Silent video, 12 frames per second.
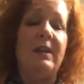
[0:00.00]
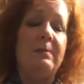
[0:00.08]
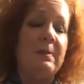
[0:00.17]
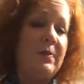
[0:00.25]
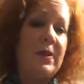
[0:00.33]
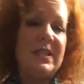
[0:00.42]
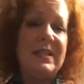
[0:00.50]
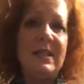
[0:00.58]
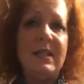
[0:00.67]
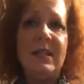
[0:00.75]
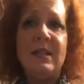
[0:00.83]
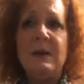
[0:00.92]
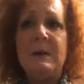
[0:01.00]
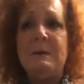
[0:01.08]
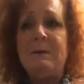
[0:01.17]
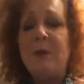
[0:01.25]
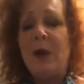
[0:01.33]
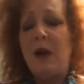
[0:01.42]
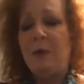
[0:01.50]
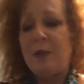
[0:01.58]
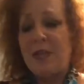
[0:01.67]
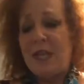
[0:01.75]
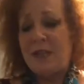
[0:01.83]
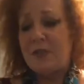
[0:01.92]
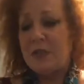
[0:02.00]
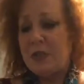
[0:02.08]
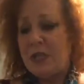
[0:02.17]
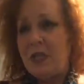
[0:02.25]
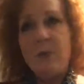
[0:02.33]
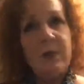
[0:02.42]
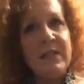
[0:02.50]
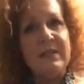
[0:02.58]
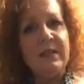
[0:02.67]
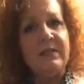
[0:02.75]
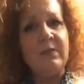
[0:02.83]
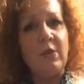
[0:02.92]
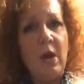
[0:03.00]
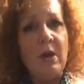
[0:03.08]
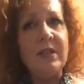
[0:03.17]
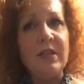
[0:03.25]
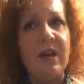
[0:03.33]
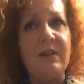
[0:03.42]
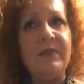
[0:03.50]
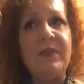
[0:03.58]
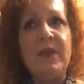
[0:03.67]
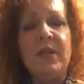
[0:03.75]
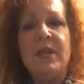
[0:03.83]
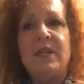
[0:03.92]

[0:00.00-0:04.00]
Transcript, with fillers: They had been very sick um, with cancer and they wanted to live long enough